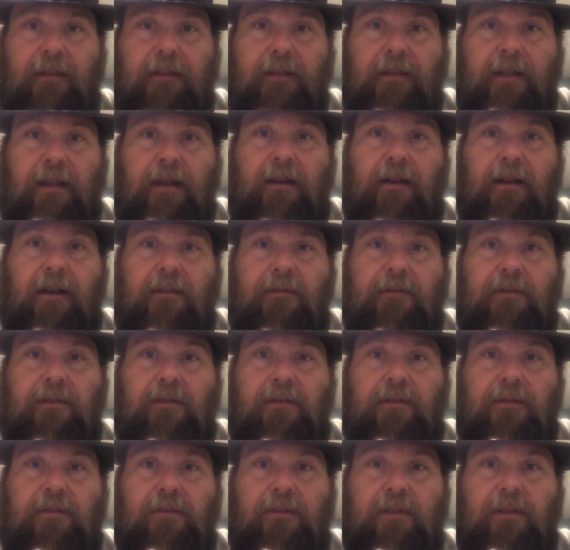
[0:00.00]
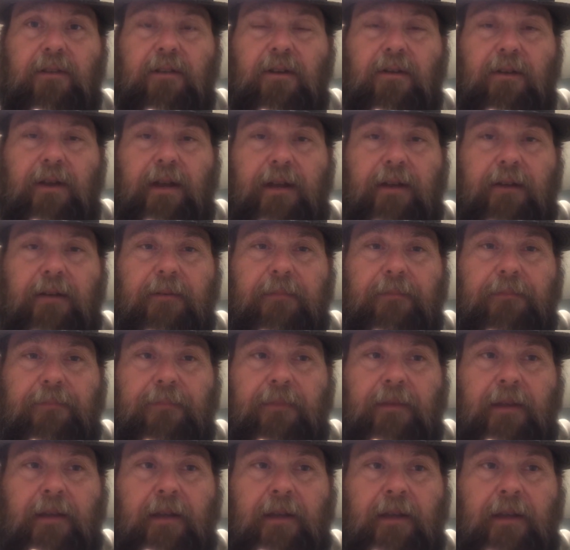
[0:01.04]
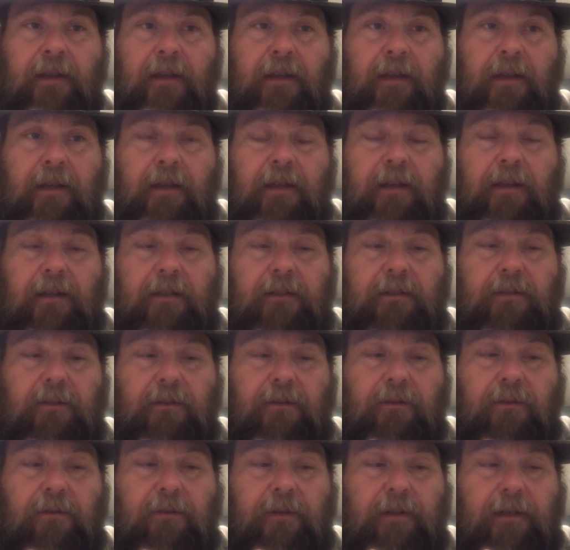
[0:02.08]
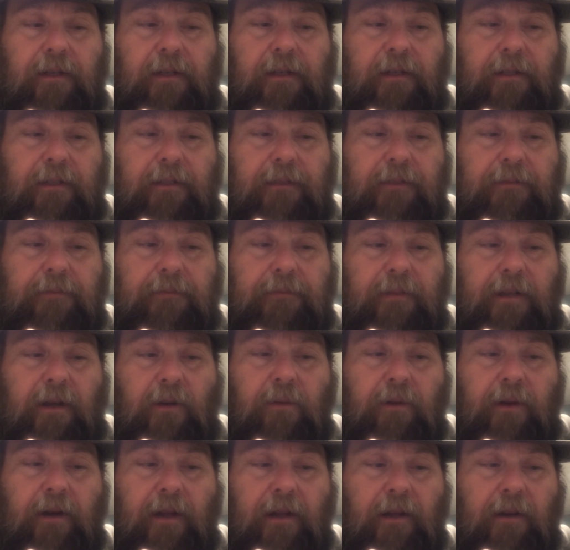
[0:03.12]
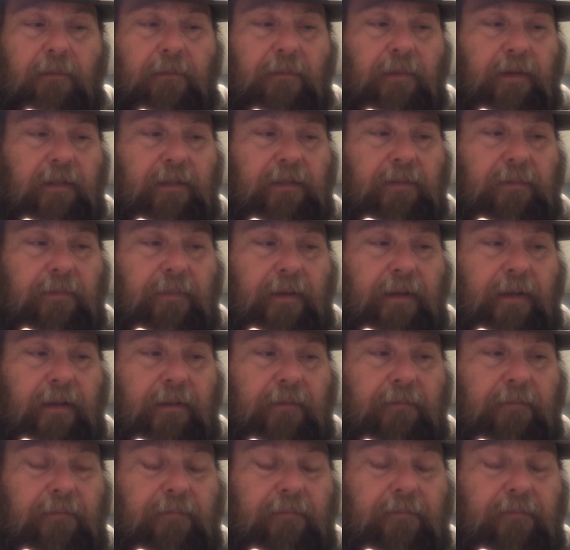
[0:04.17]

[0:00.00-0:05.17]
now I have a use for the coat hanger. So I went out amongst my